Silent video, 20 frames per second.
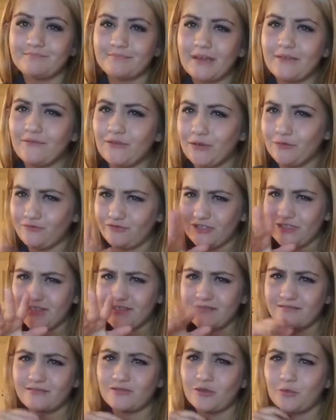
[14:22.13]
My phone
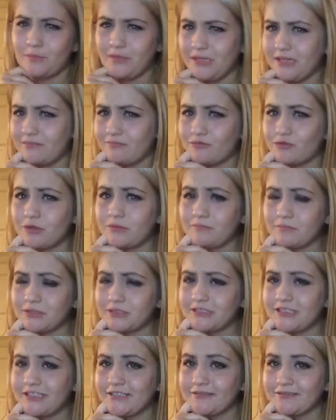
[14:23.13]
just told me I'm
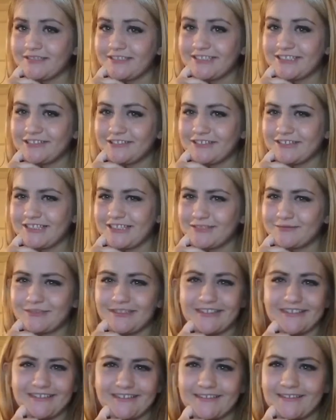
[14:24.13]
20%. Sorry, that's
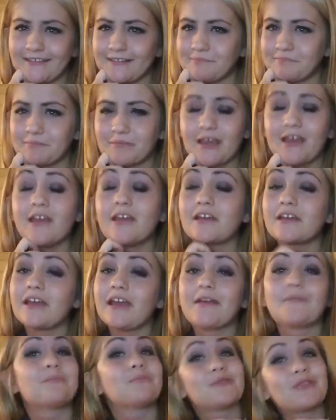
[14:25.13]
why
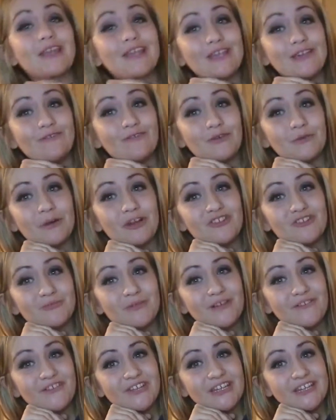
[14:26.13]
okay, thank you for watching
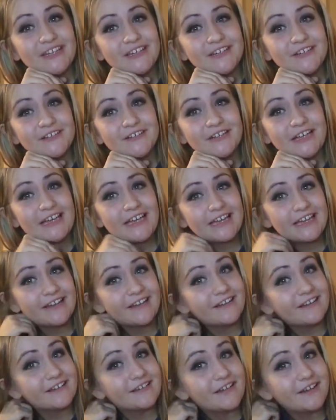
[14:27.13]
my video,
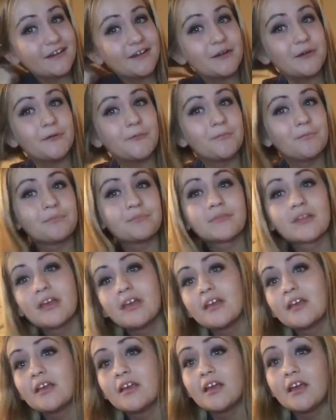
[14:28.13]
and
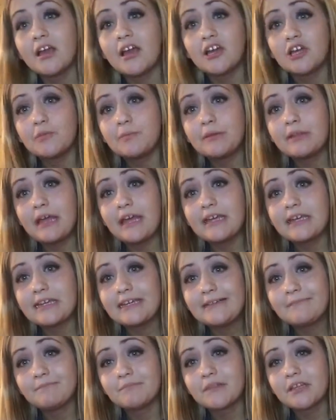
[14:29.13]
I hope you like
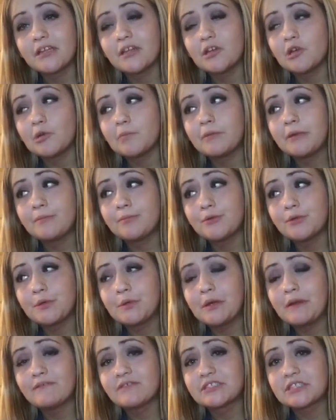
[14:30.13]
it, and I hope people
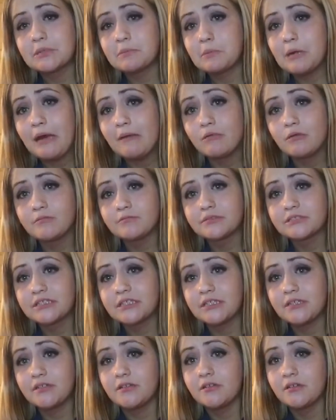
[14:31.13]
who have skin problems
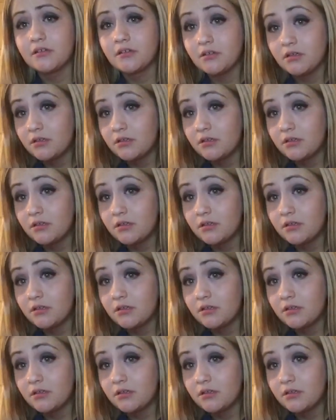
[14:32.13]
can